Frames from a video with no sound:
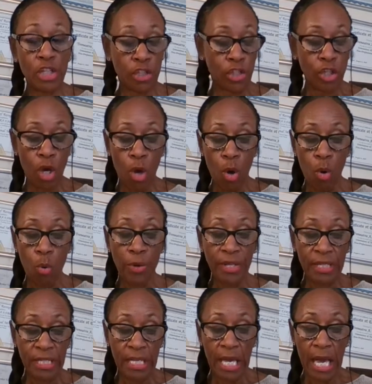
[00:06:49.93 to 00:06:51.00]
So
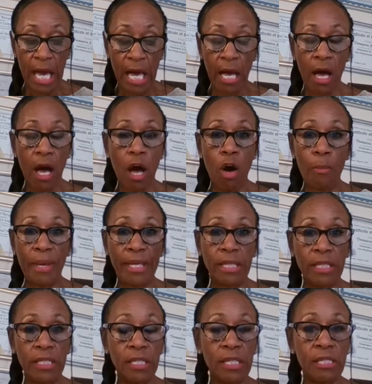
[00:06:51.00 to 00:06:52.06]
yeah, oh my
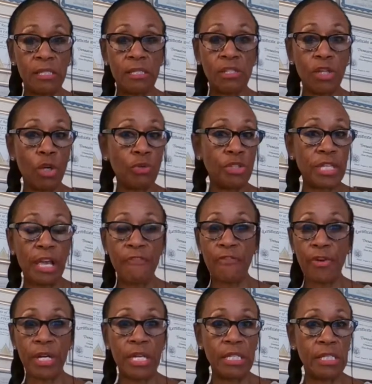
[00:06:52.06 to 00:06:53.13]
goodness. So say
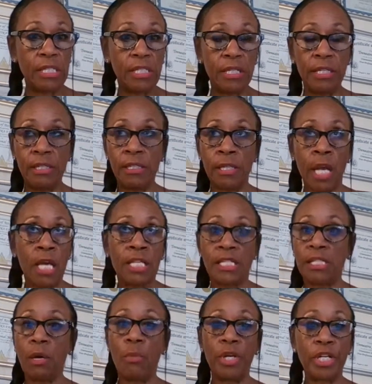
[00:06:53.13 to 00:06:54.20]
for instance,
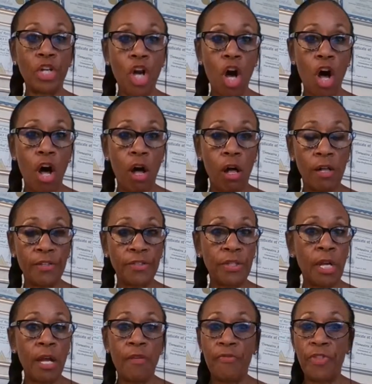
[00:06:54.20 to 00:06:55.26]
someone
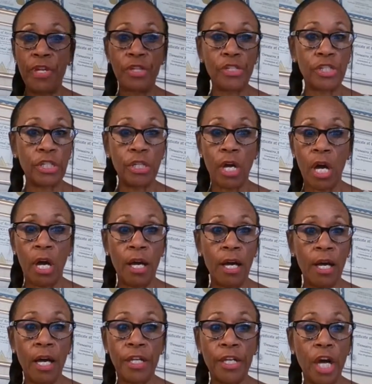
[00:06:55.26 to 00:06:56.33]
calls. There's
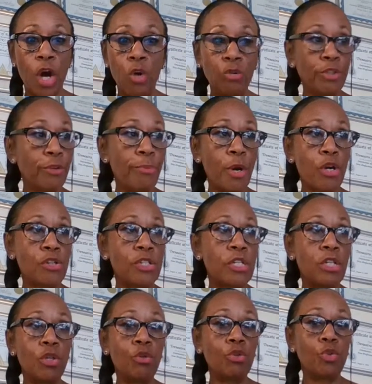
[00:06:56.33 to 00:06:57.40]
an older
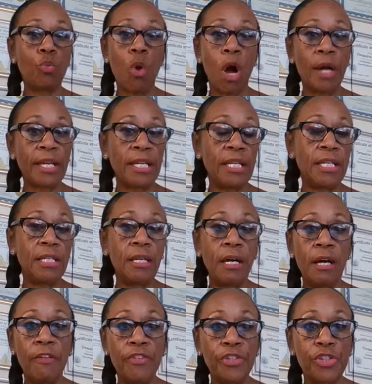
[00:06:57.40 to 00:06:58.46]
person who's walking
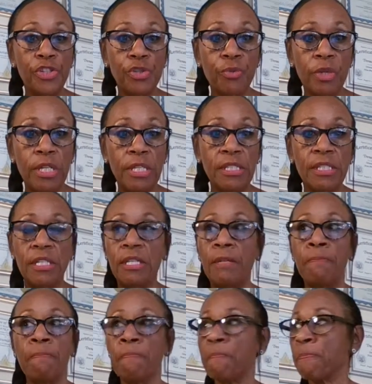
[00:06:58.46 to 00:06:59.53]
the streets,
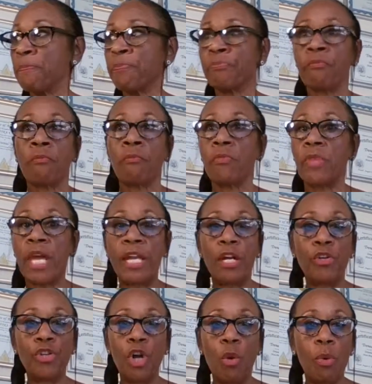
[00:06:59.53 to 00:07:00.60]
and they
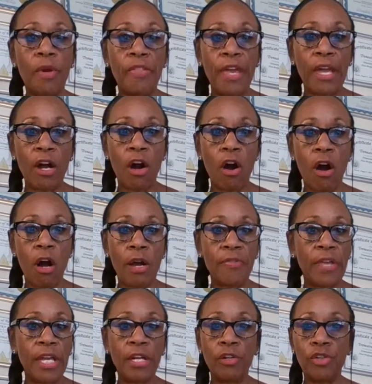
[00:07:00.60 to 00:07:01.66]
don't know where they are.
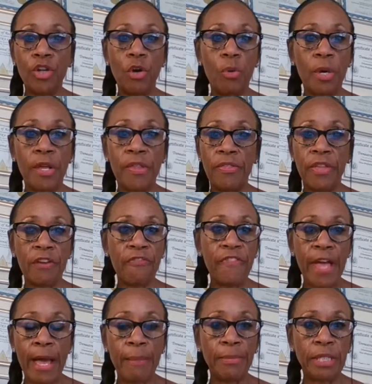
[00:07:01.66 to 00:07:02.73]
They don't know their
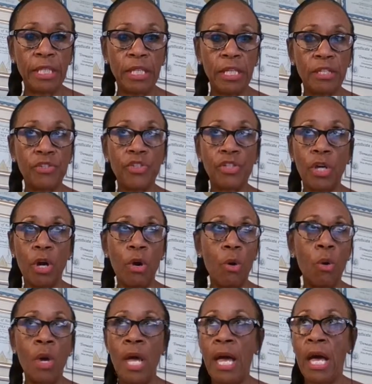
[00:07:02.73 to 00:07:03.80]
family is.
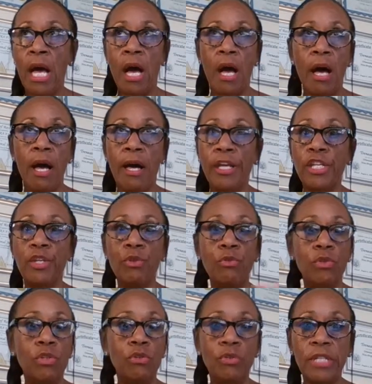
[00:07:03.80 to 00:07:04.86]
So
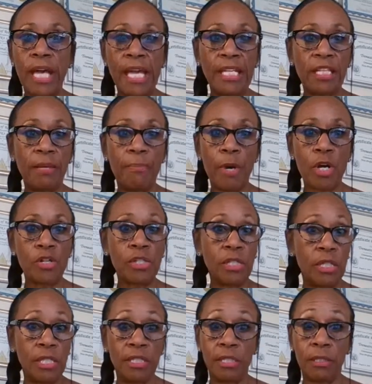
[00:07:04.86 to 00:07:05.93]
you take the
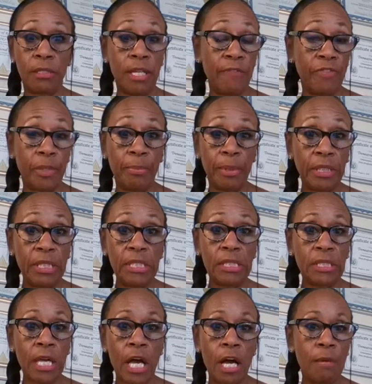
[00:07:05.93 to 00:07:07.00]
person, if the
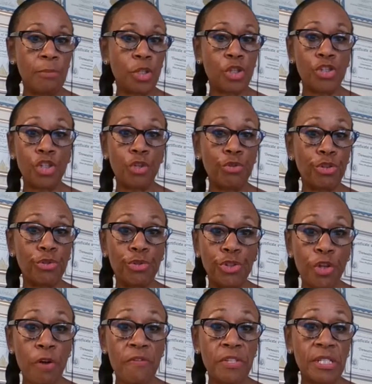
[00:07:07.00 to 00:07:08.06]
police comes, or social
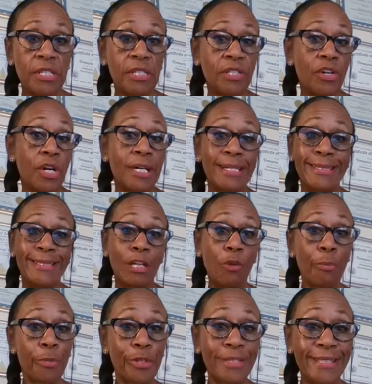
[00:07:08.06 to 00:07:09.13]
services,
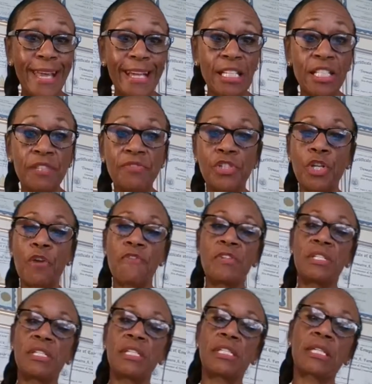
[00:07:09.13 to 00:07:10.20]
adult protective
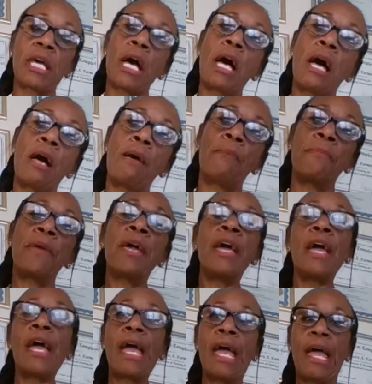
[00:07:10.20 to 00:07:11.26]
services come,
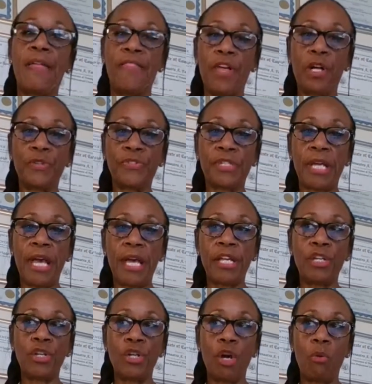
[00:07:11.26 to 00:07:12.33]
and they'll say,
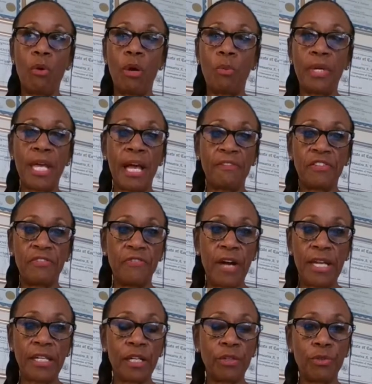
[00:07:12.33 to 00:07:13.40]
you know what, we have to
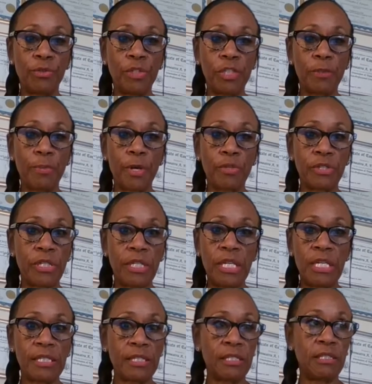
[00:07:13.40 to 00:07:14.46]
find out who this person
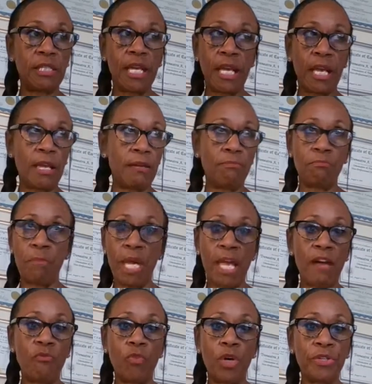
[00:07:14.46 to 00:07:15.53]
is, because they may
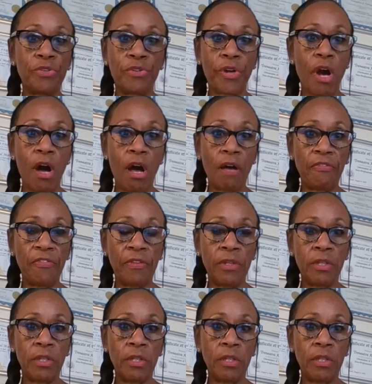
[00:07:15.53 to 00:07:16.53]
have wandered off